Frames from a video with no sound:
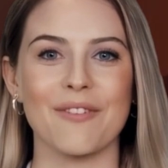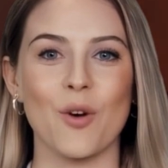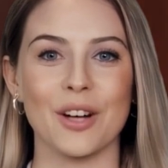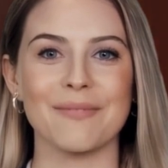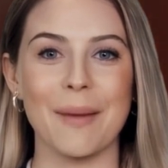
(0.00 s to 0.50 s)

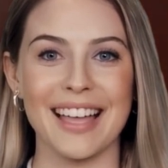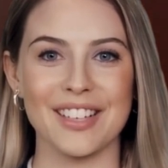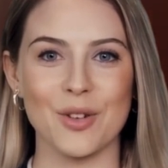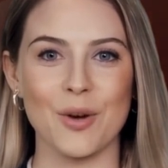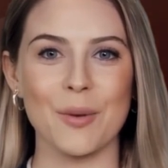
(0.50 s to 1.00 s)
avoids
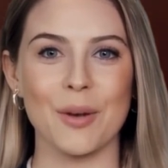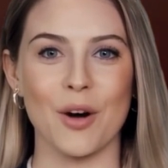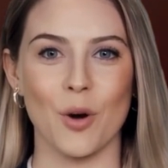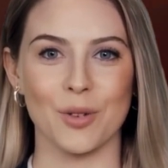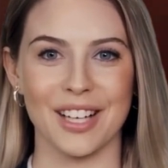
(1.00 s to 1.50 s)
mandatory
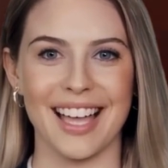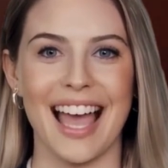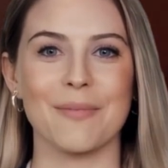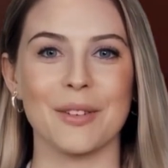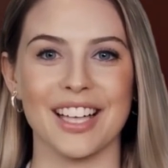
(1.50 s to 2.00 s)
withholding
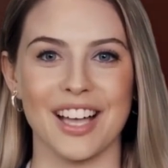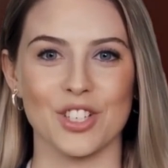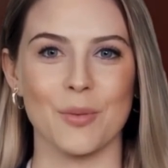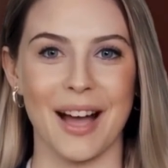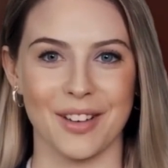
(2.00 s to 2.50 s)
and
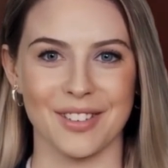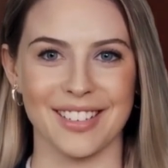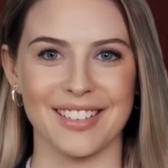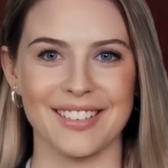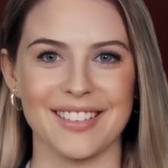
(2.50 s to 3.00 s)
potential
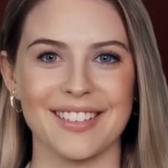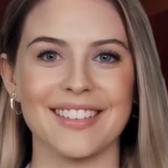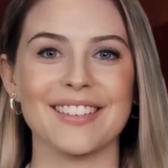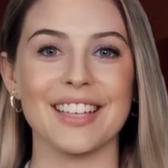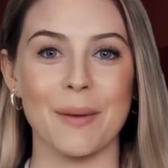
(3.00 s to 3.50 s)
penalties.
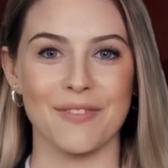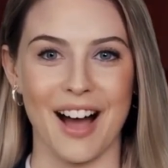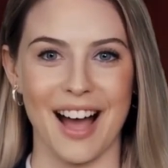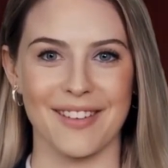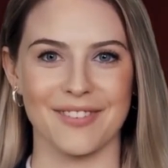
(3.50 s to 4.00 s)
Step
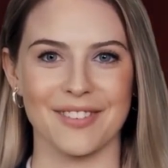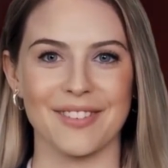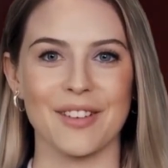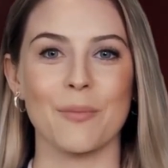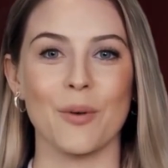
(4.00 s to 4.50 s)
5.
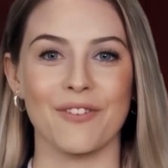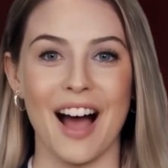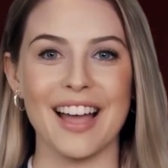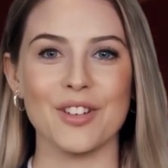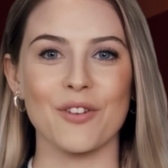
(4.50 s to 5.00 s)

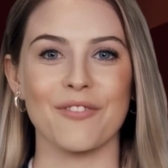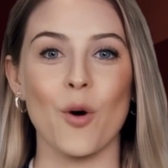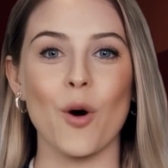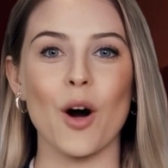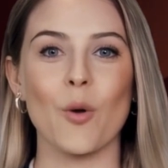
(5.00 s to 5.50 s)
Provide your
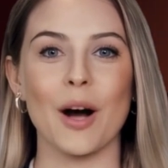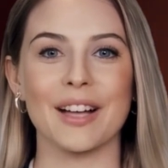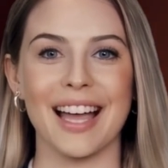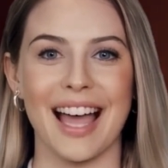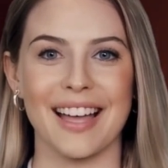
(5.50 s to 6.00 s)

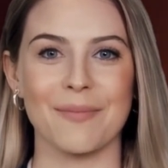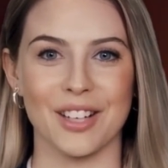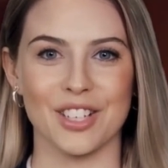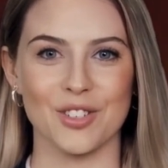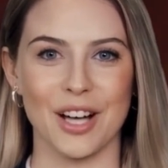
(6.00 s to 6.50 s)
401k
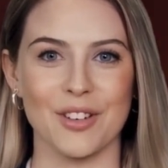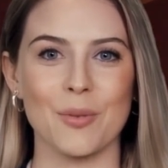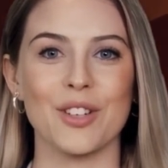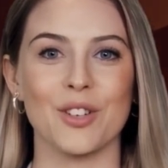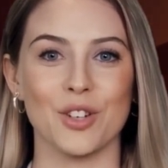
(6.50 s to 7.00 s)
administrator
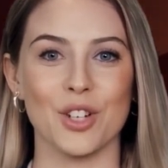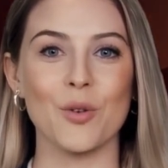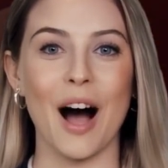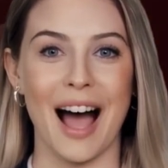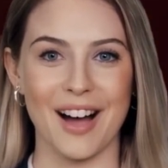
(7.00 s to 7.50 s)
with your new
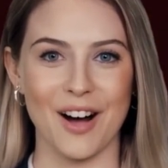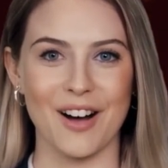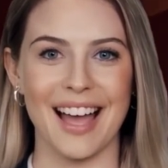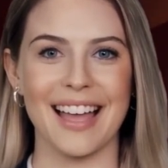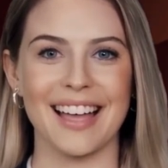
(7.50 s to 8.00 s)

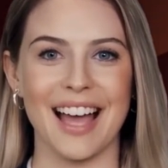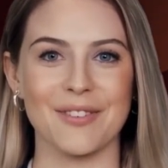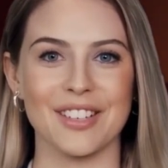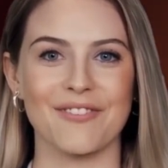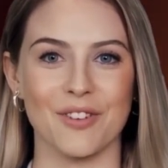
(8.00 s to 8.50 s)
IRA
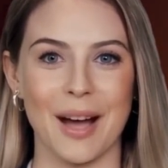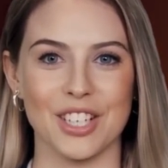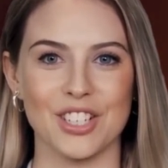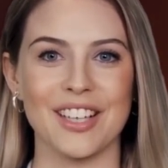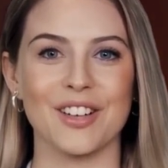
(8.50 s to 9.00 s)
account
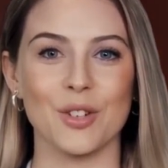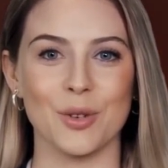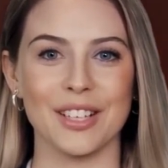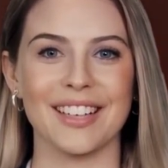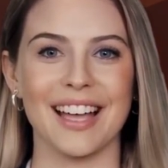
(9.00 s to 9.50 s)
information
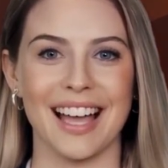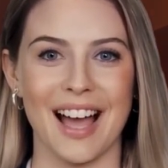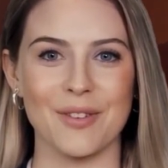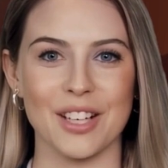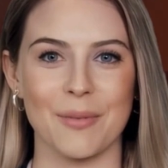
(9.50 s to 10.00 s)
including the
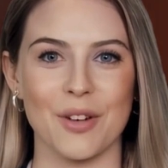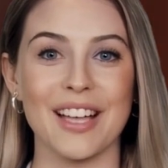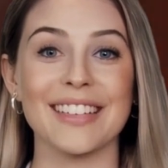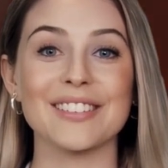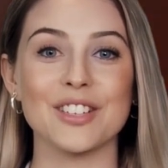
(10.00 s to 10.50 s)
account number,
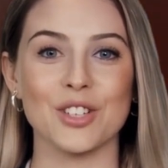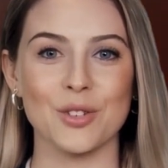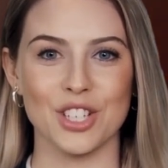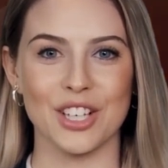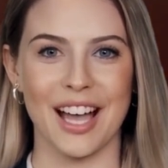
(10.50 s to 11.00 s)

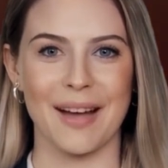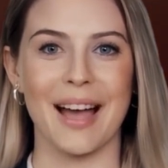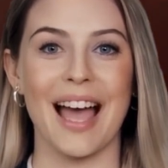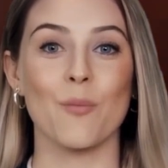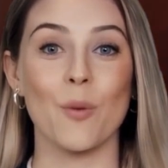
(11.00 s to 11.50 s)
institution name,
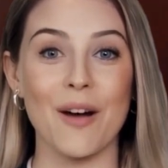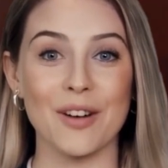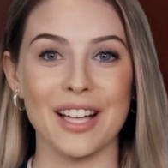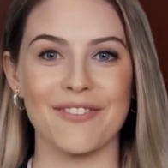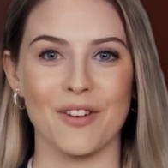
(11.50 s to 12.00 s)
and
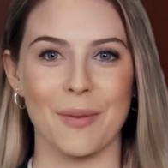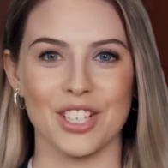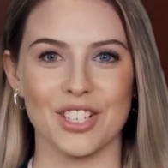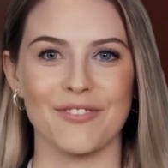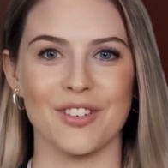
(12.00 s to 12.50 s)
routing
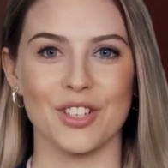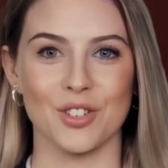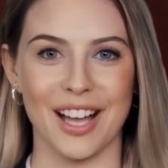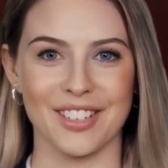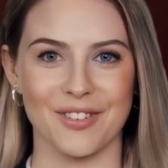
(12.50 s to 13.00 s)
information for the
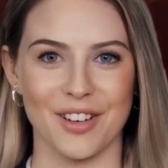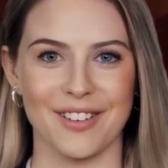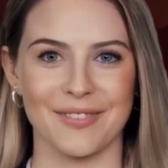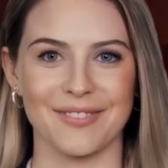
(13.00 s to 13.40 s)
transfer.